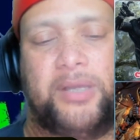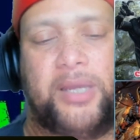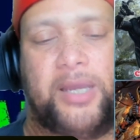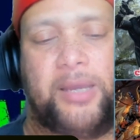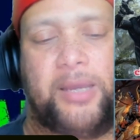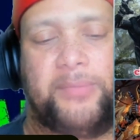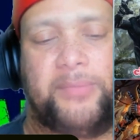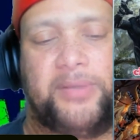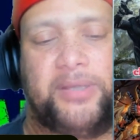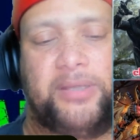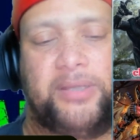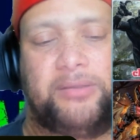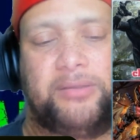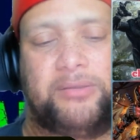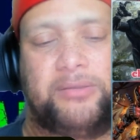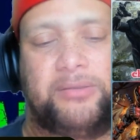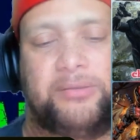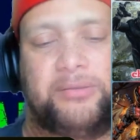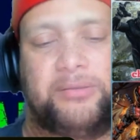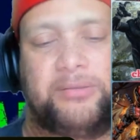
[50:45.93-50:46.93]
I
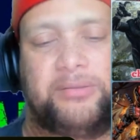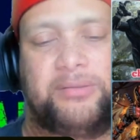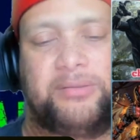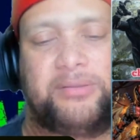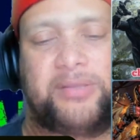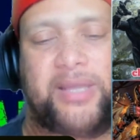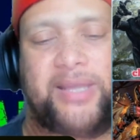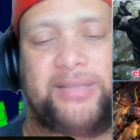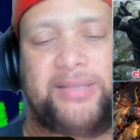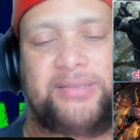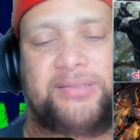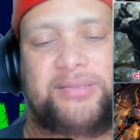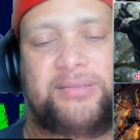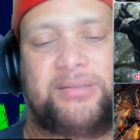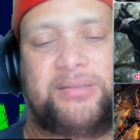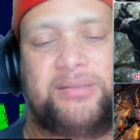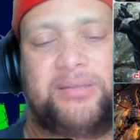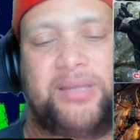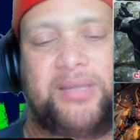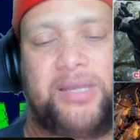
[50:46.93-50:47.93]
mean, that's
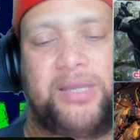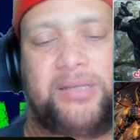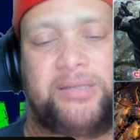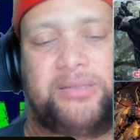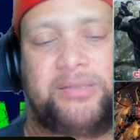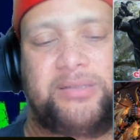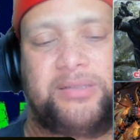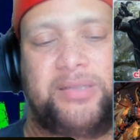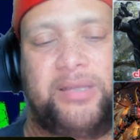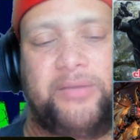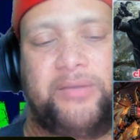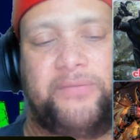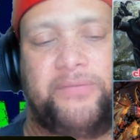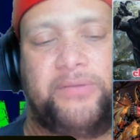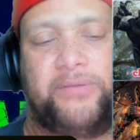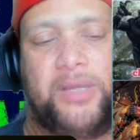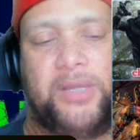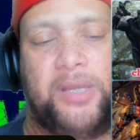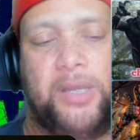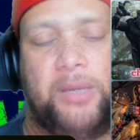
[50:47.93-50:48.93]
kind of tough.
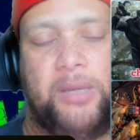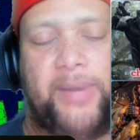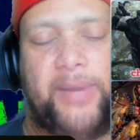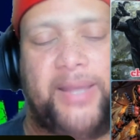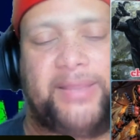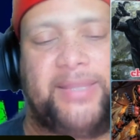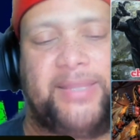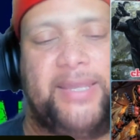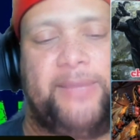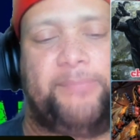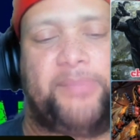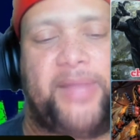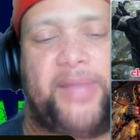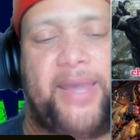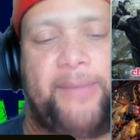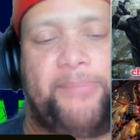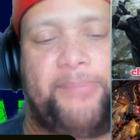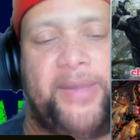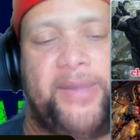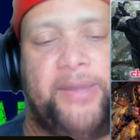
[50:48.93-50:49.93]
But I think
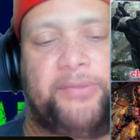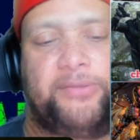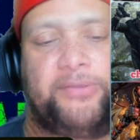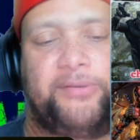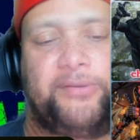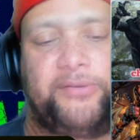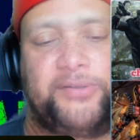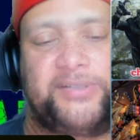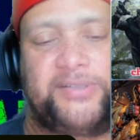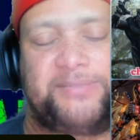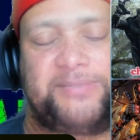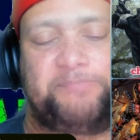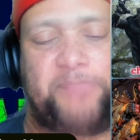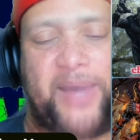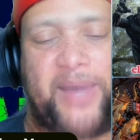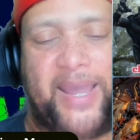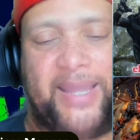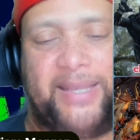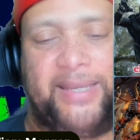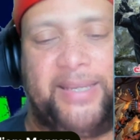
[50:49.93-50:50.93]
Black Panther,
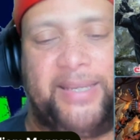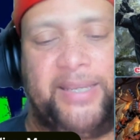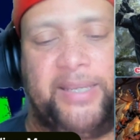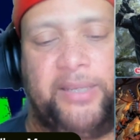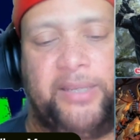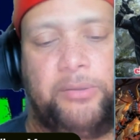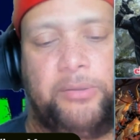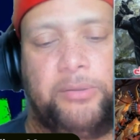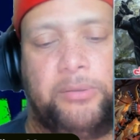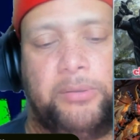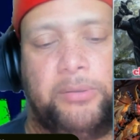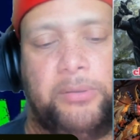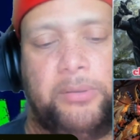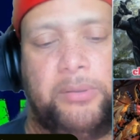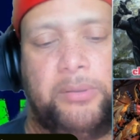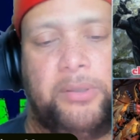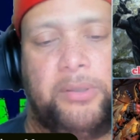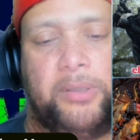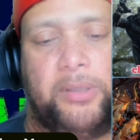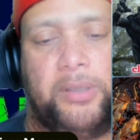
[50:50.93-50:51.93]
Spidey,
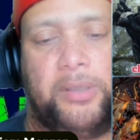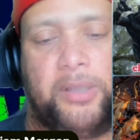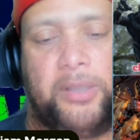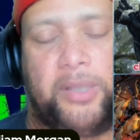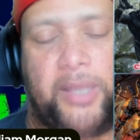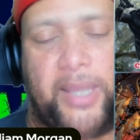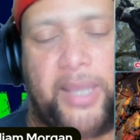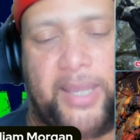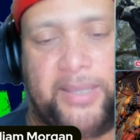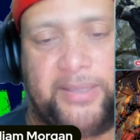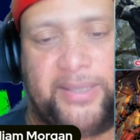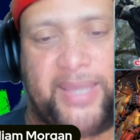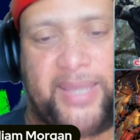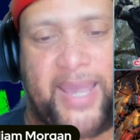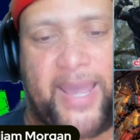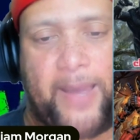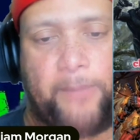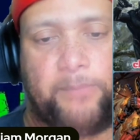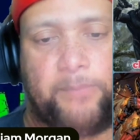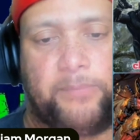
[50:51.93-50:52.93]
and
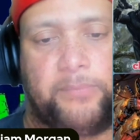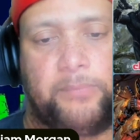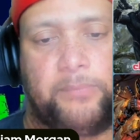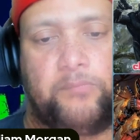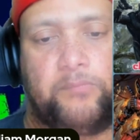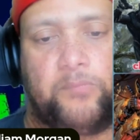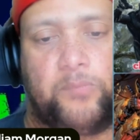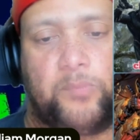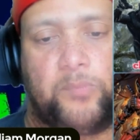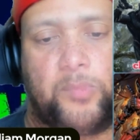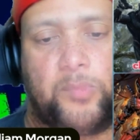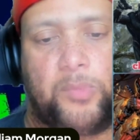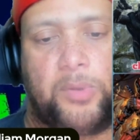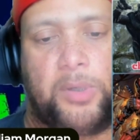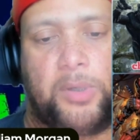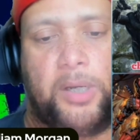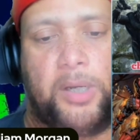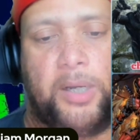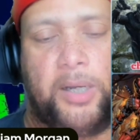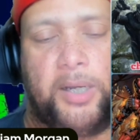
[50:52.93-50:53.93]
Cap.
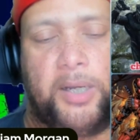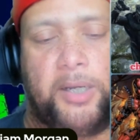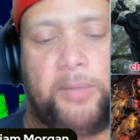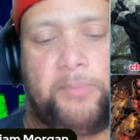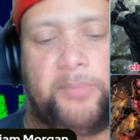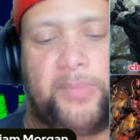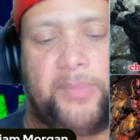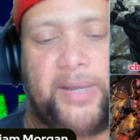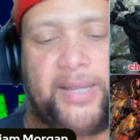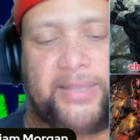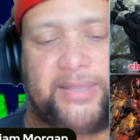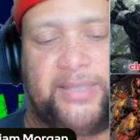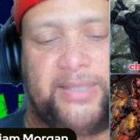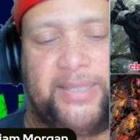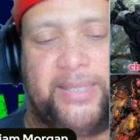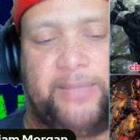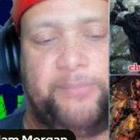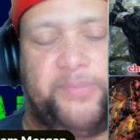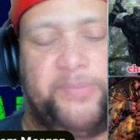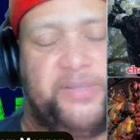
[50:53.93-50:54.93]
Um, I think
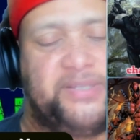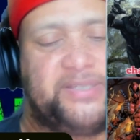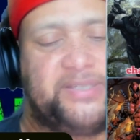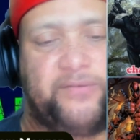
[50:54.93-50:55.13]
he beats.